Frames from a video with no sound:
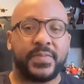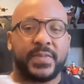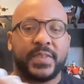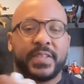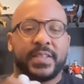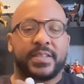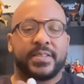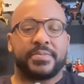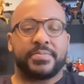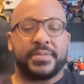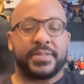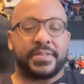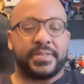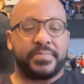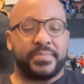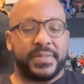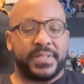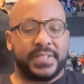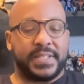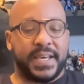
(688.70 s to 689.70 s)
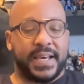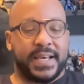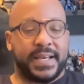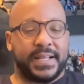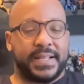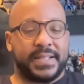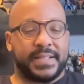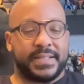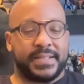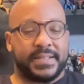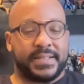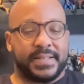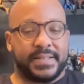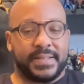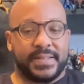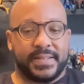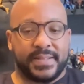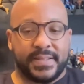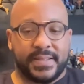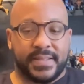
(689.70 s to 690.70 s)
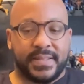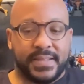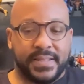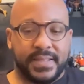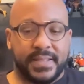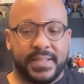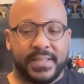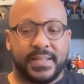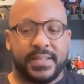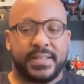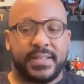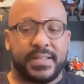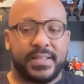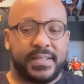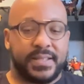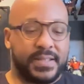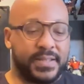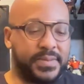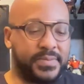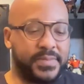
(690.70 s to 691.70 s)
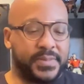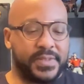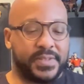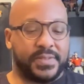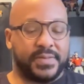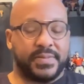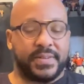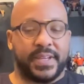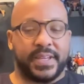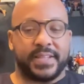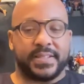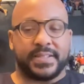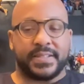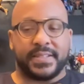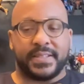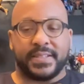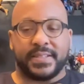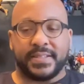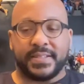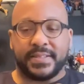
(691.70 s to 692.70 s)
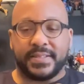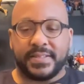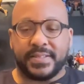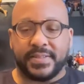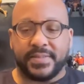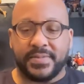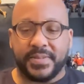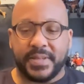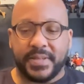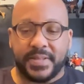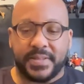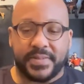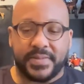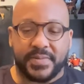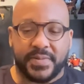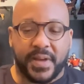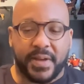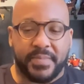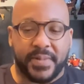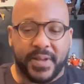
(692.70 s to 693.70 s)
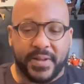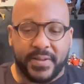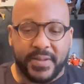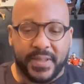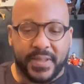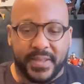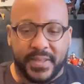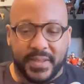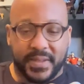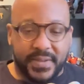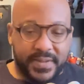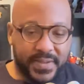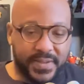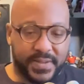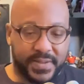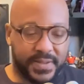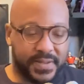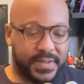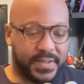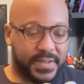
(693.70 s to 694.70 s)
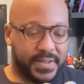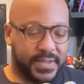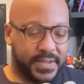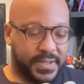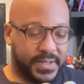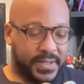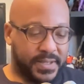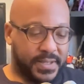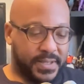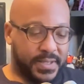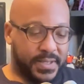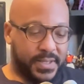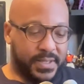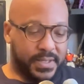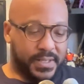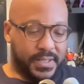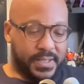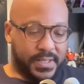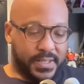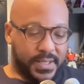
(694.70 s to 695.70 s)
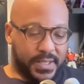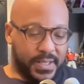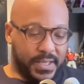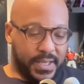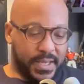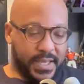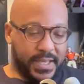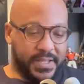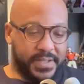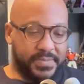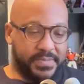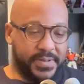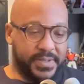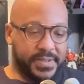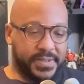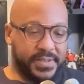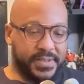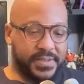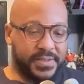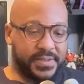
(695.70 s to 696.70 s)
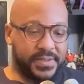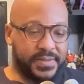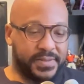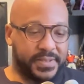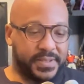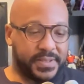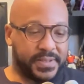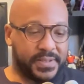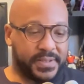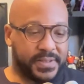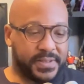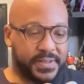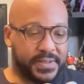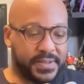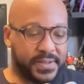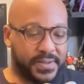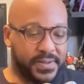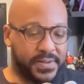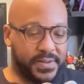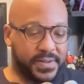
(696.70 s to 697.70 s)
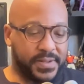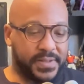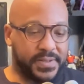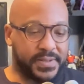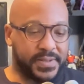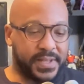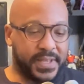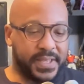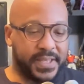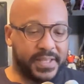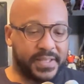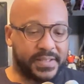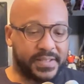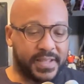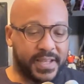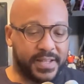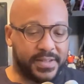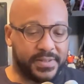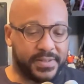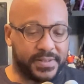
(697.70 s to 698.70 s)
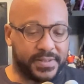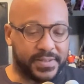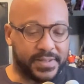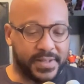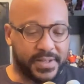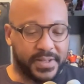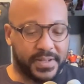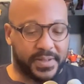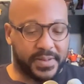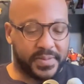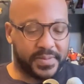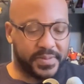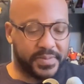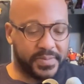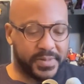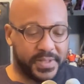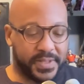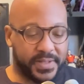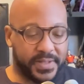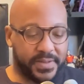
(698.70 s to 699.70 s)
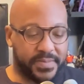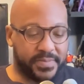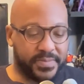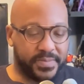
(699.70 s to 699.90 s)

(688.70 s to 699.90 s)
Let's put the batons in Mr. Knight's hands. So we gotta swap out hands. He has pinless joints on his legs, not on his arms, but they're